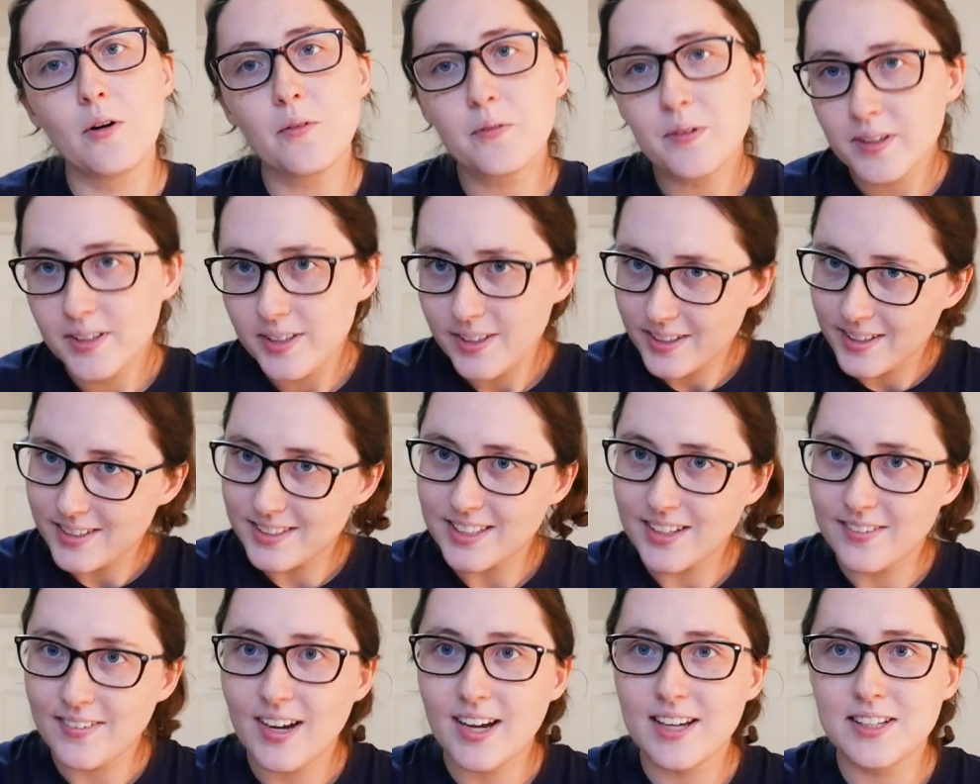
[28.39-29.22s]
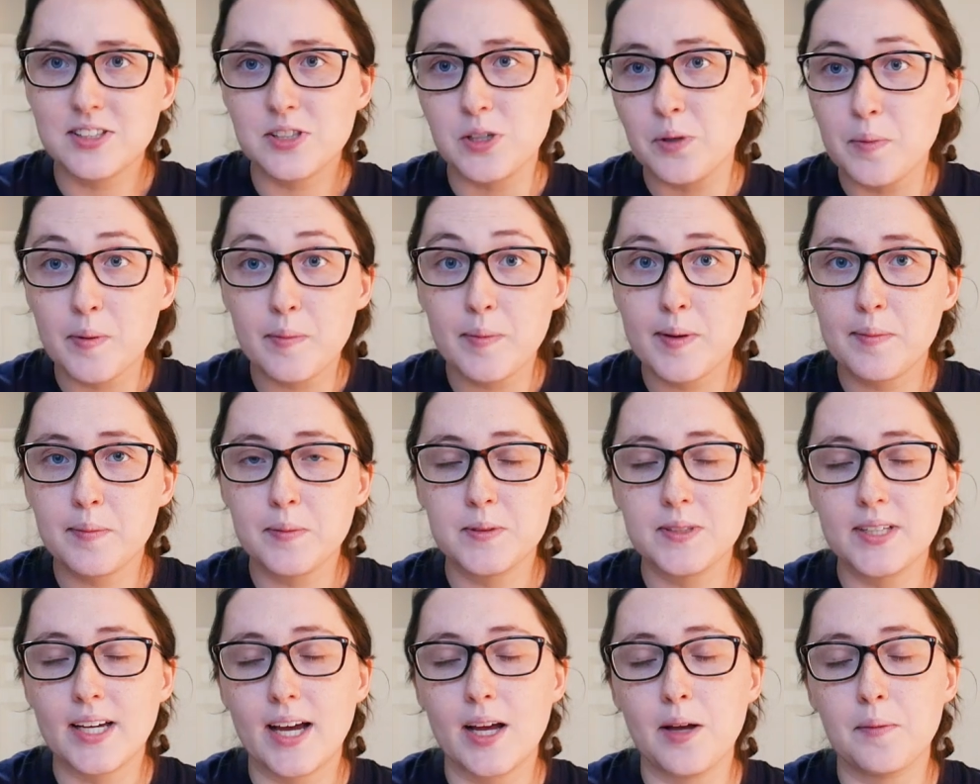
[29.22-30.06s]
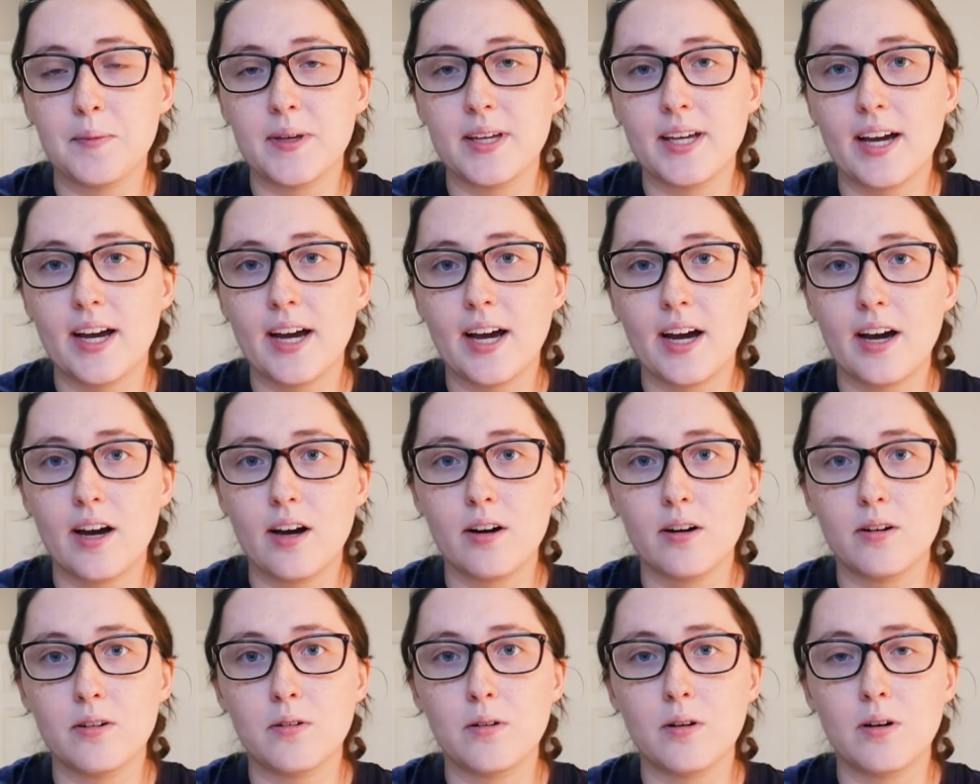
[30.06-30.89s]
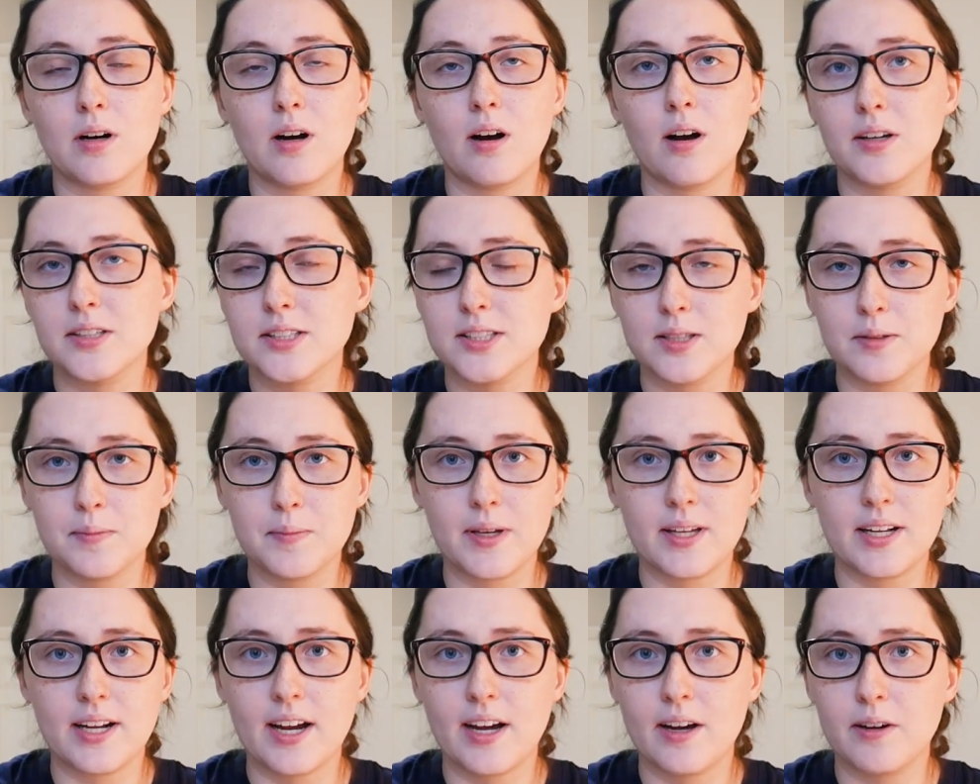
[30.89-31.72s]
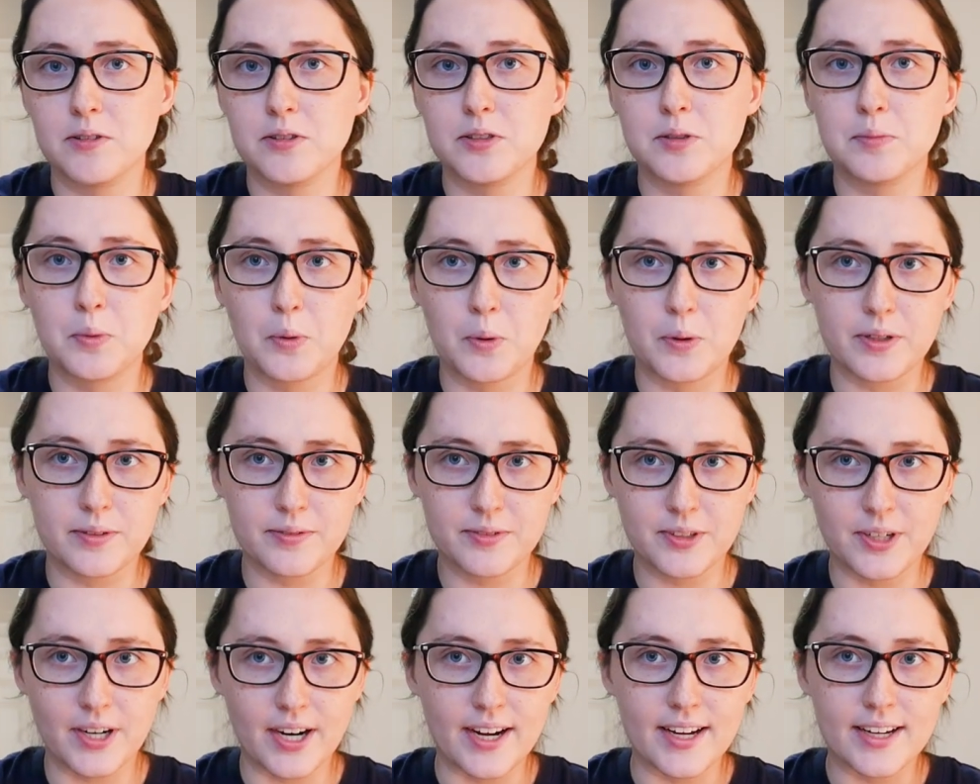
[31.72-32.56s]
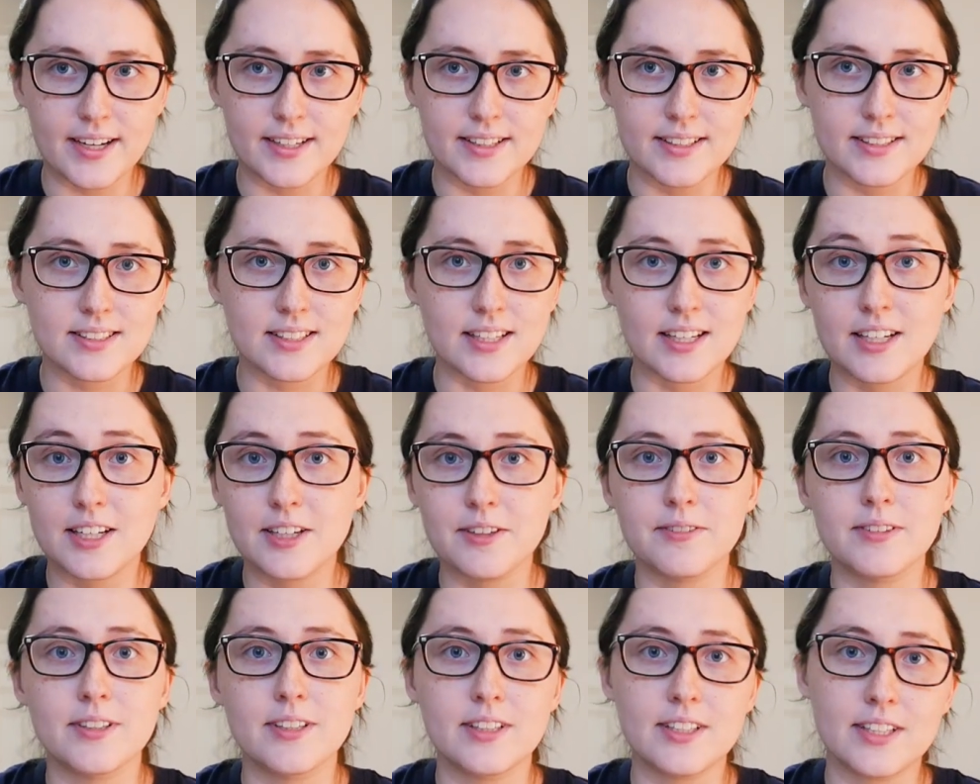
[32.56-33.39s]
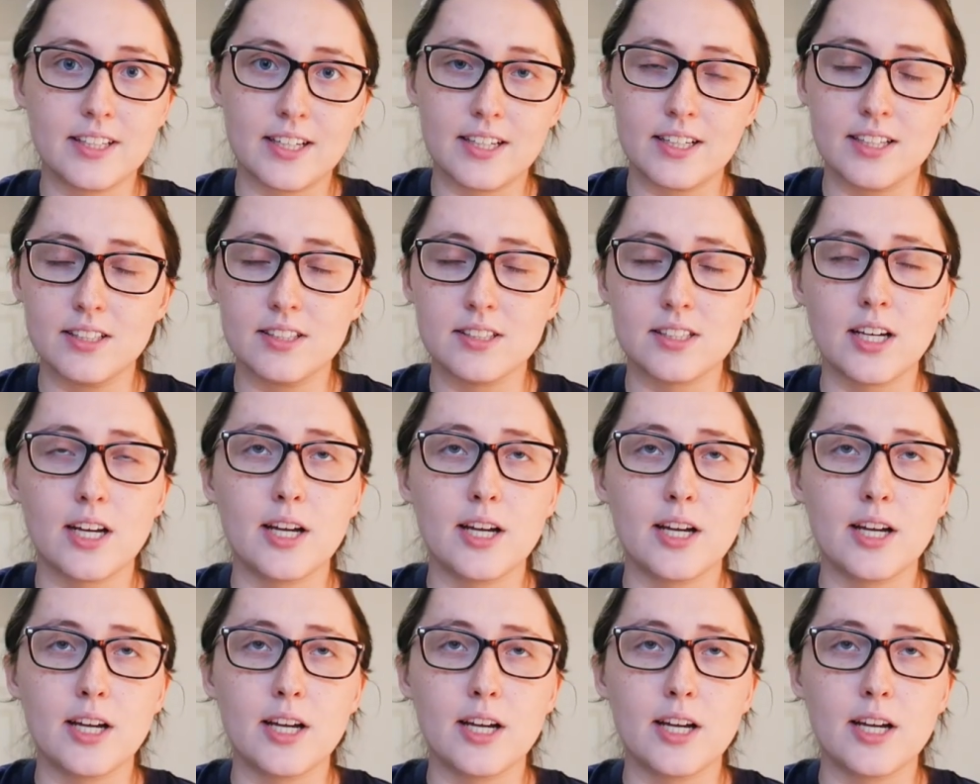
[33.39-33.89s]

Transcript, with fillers: Over the years, I've had so many people tell me how awesome and how supportive Gray is, and he really is.